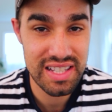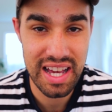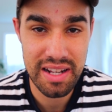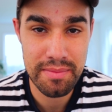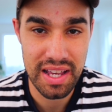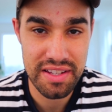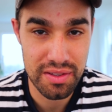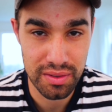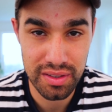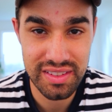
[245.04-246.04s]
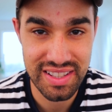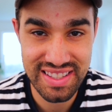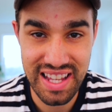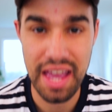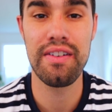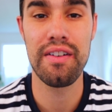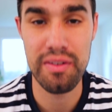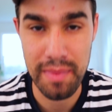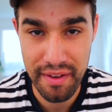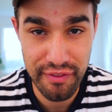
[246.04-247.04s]
of the items I sold to save up
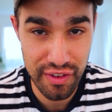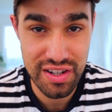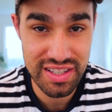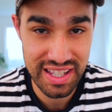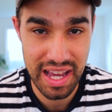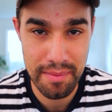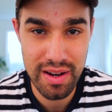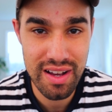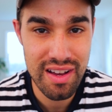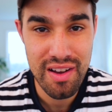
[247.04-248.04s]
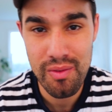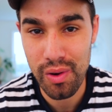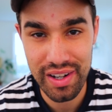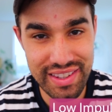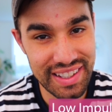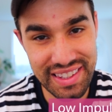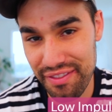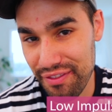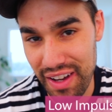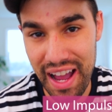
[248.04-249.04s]
for my first camera were in like the
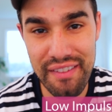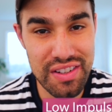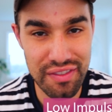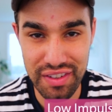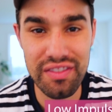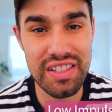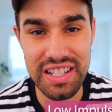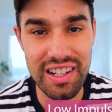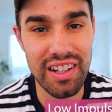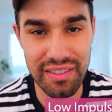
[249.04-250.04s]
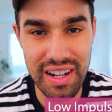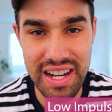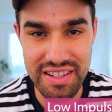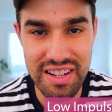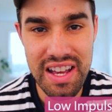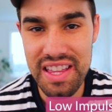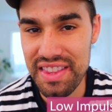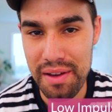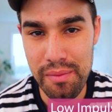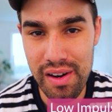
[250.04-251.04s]
$5 to $15 range.
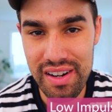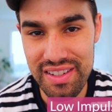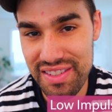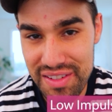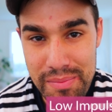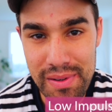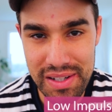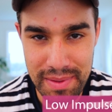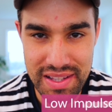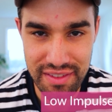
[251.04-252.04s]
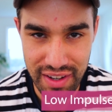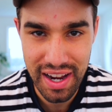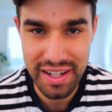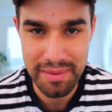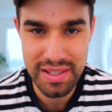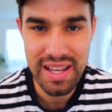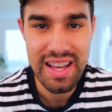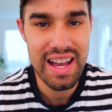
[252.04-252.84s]
They weren't super expensive items.